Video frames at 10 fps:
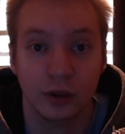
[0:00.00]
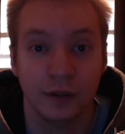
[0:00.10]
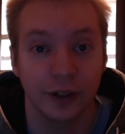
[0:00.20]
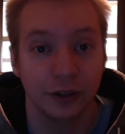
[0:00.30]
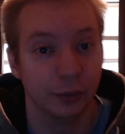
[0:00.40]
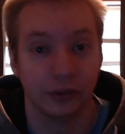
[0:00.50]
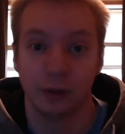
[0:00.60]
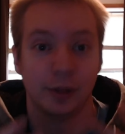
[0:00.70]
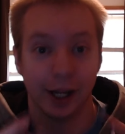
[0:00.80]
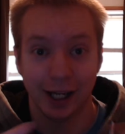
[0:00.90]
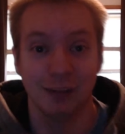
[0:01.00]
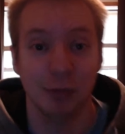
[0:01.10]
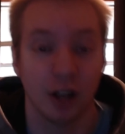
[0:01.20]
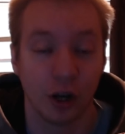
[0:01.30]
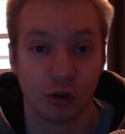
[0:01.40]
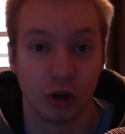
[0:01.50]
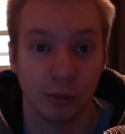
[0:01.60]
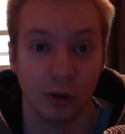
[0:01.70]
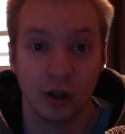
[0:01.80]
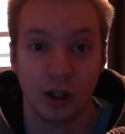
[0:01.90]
This was something that gave me a lot of trouble.